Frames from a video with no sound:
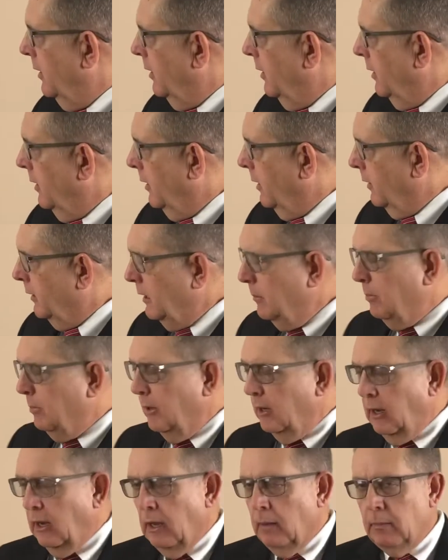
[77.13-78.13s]

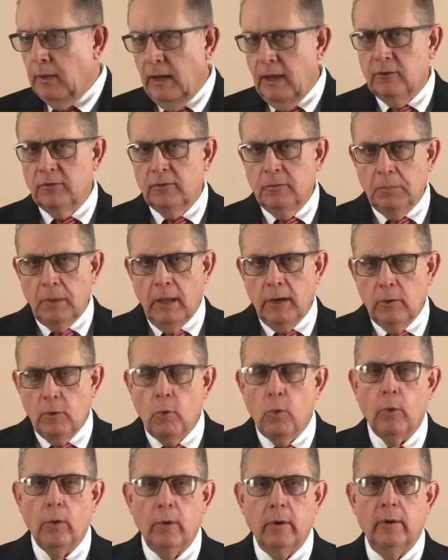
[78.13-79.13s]
EPDM has about a
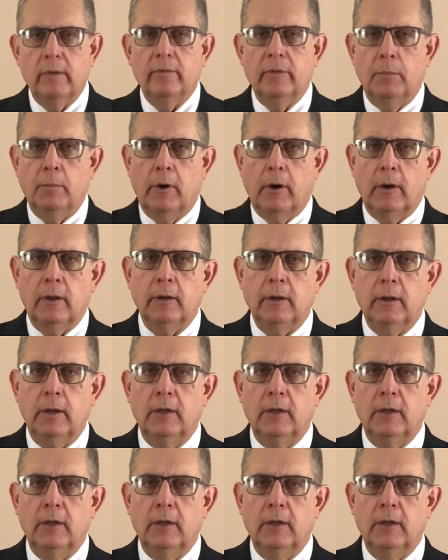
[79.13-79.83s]
quarter of the market.